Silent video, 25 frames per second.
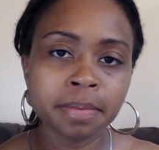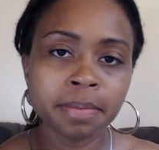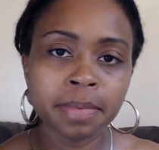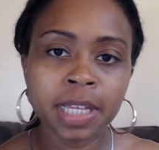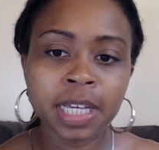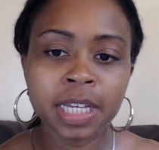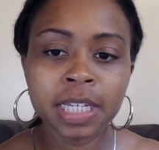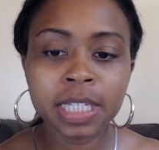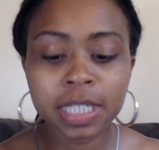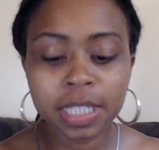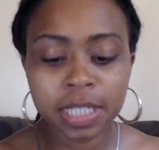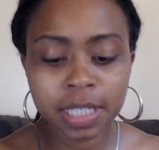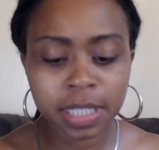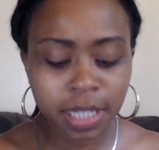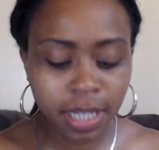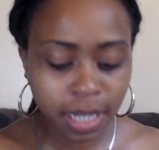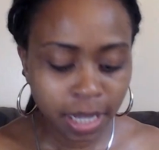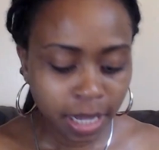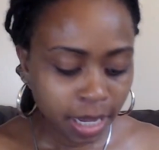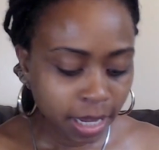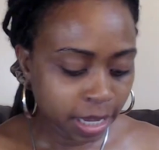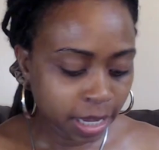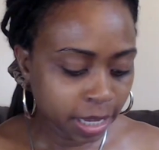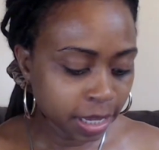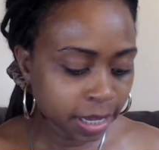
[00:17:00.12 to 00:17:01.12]
this.
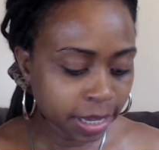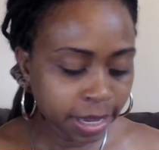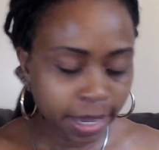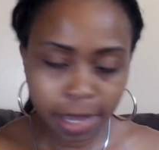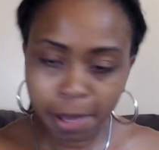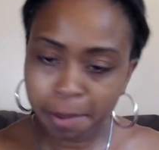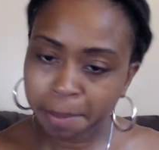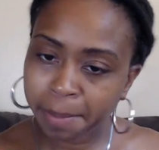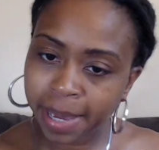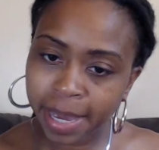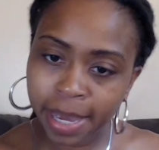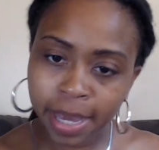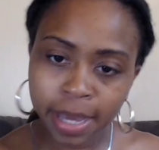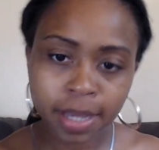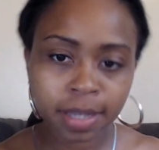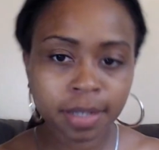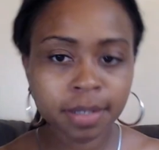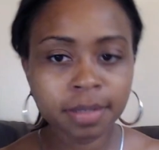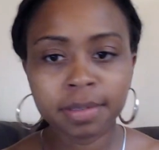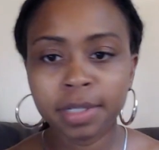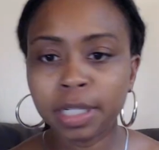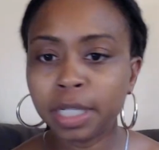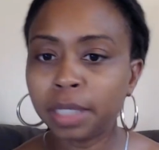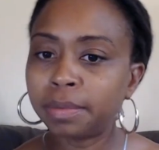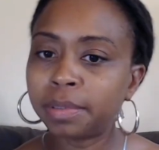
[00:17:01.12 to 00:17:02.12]
He came back,
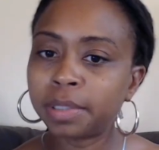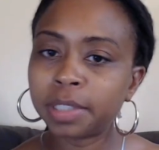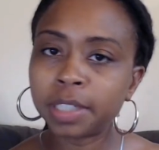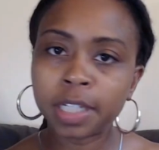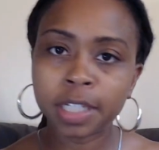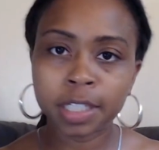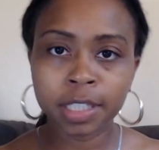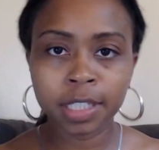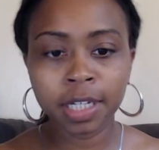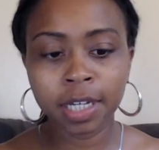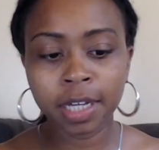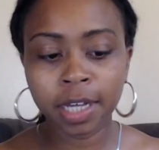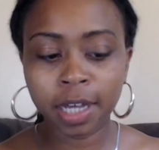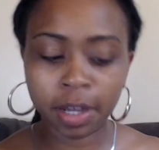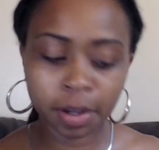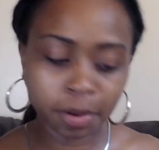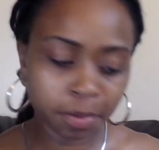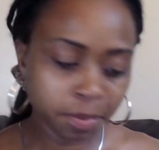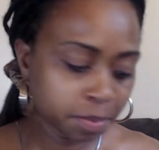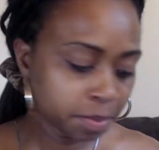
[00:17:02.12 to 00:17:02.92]
he was good to go.